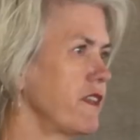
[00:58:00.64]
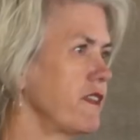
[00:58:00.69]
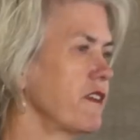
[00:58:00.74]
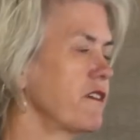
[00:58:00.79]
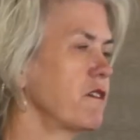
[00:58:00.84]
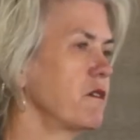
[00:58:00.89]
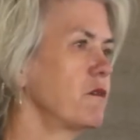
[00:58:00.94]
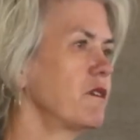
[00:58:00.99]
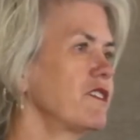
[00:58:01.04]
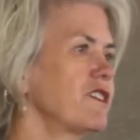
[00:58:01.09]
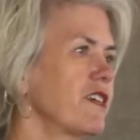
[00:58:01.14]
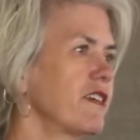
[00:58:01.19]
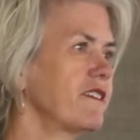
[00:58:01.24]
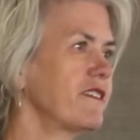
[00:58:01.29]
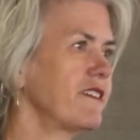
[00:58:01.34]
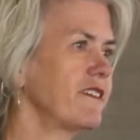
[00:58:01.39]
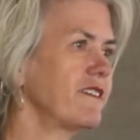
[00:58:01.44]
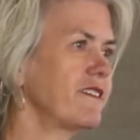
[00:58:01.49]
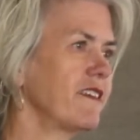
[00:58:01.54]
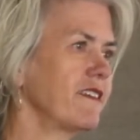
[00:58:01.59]
in the criminal
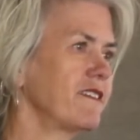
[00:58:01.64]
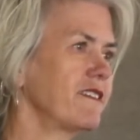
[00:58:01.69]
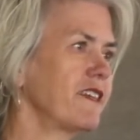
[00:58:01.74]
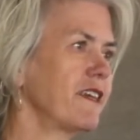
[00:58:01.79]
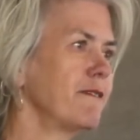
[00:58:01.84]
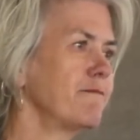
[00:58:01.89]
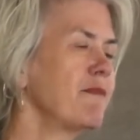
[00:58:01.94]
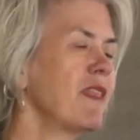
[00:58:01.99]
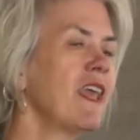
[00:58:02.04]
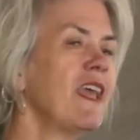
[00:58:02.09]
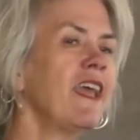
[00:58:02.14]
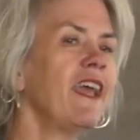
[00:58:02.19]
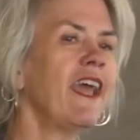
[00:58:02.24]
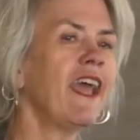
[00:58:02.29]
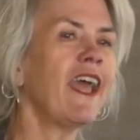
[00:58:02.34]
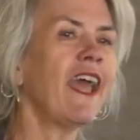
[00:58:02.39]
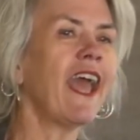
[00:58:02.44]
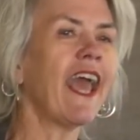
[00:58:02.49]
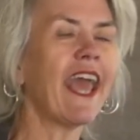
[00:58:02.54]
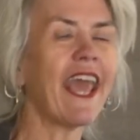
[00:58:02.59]
justice system.
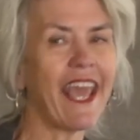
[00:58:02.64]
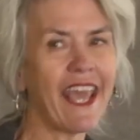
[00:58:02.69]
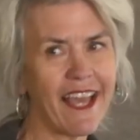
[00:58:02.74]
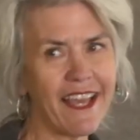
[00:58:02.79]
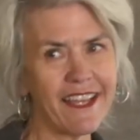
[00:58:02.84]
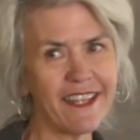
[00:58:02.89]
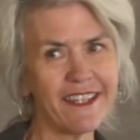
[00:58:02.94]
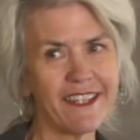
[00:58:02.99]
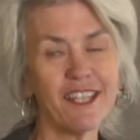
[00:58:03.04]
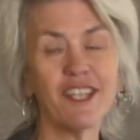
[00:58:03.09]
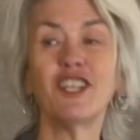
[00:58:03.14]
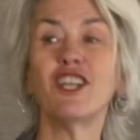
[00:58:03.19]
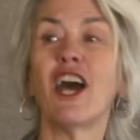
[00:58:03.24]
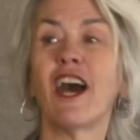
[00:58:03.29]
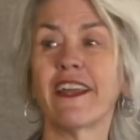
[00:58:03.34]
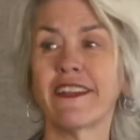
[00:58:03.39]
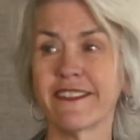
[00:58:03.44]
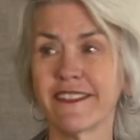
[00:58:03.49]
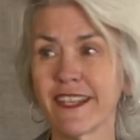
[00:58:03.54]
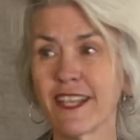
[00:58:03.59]
And
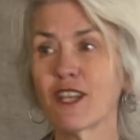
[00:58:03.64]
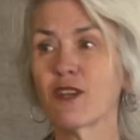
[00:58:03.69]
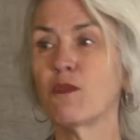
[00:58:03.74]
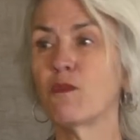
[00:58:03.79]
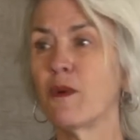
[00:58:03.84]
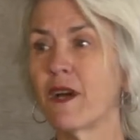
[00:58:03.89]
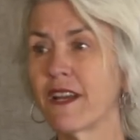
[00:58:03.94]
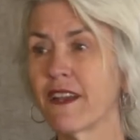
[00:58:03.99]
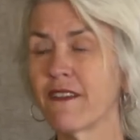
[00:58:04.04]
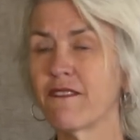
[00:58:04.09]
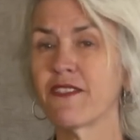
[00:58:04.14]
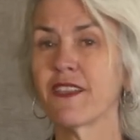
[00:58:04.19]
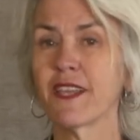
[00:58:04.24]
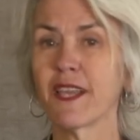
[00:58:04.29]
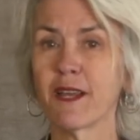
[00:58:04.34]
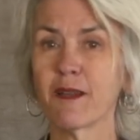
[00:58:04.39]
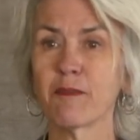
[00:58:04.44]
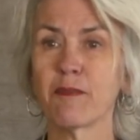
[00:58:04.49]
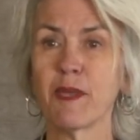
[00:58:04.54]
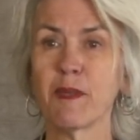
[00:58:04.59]
not a single one of the
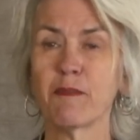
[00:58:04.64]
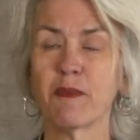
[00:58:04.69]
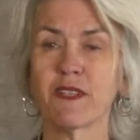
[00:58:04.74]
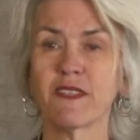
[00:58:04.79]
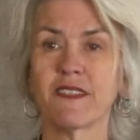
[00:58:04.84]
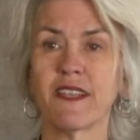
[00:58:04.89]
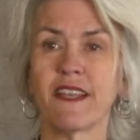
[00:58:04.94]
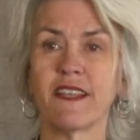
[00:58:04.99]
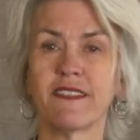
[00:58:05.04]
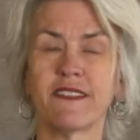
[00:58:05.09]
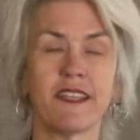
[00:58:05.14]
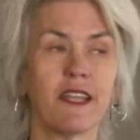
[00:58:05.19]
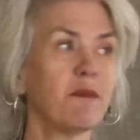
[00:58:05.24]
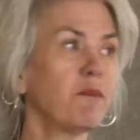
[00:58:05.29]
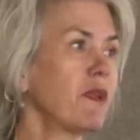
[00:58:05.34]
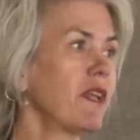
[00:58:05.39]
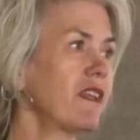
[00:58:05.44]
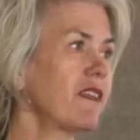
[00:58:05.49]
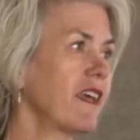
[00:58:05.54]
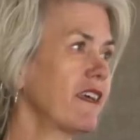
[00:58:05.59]
young people said, send
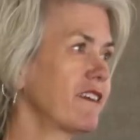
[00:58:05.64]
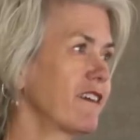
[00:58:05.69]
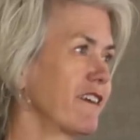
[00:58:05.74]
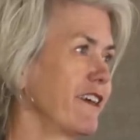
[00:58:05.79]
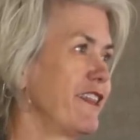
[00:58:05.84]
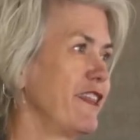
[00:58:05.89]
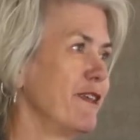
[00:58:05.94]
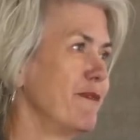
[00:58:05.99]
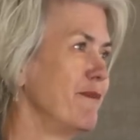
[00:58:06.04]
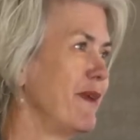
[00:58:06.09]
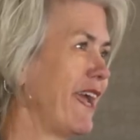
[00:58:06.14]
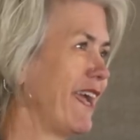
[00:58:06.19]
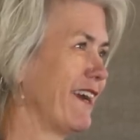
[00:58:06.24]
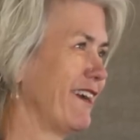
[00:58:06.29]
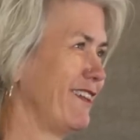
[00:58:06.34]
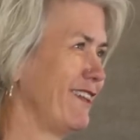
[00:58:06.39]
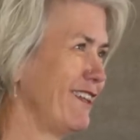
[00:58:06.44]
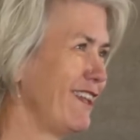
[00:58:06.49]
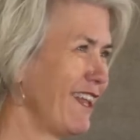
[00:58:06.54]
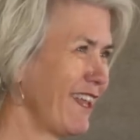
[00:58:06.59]
me a letter in the
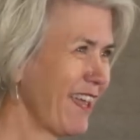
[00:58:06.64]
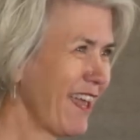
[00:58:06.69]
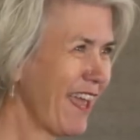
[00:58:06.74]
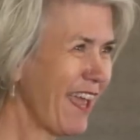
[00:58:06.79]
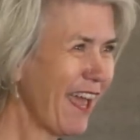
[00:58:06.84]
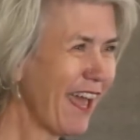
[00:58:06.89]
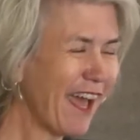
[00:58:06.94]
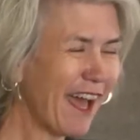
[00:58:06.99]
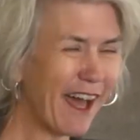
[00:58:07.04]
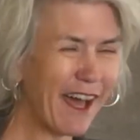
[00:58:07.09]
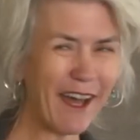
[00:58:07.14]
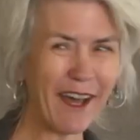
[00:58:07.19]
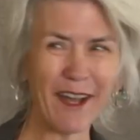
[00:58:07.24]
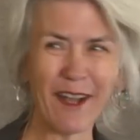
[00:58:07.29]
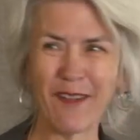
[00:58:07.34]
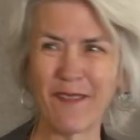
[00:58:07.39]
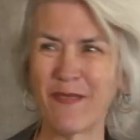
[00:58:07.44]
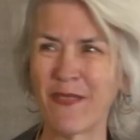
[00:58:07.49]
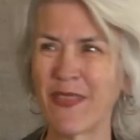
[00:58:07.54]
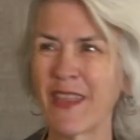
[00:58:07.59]
mail.
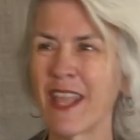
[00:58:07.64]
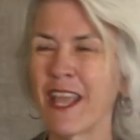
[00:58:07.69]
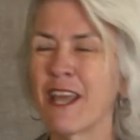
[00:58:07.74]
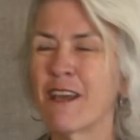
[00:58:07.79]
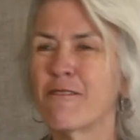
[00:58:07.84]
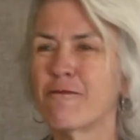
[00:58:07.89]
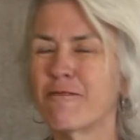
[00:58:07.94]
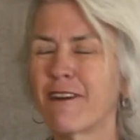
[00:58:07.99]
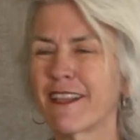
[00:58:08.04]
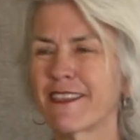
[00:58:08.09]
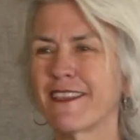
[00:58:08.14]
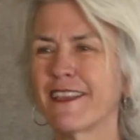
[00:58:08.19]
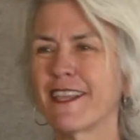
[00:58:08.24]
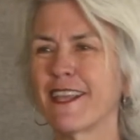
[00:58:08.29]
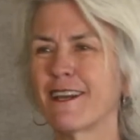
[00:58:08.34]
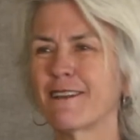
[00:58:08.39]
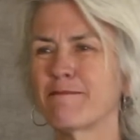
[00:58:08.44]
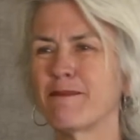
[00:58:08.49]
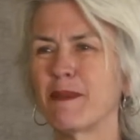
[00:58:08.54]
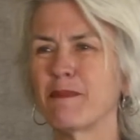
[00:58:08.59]
What the
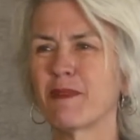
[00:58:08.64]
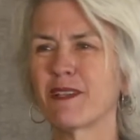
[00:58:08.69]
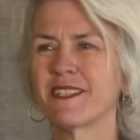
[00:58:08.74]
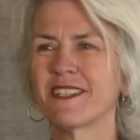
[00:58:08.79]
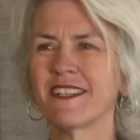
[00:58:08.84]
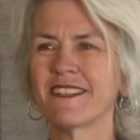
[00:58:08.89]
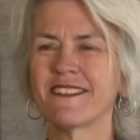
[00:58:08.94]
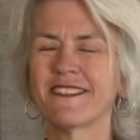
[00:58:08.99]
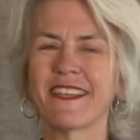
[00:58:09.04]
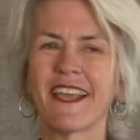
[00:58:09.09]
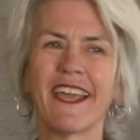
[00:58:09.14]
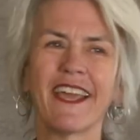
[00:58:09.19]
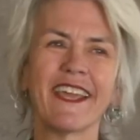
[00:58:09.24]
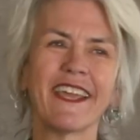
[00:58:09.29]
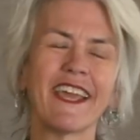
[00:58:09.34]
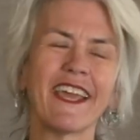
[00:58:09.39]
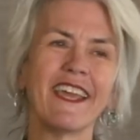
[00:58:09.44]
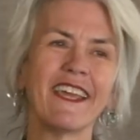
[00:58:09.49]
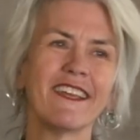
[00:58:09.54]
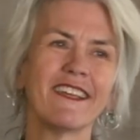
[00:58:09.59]
young people did
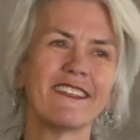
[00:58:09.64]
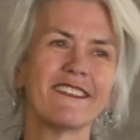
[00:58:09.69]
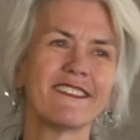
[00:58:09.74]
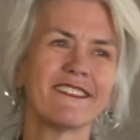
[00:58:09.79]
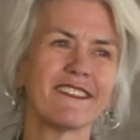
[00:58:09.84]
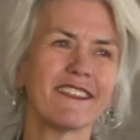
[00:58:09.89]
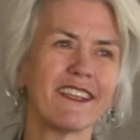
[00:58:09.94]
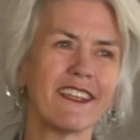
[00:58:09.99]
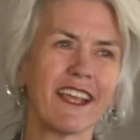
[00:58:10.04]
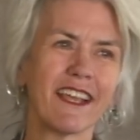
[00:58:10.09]
say is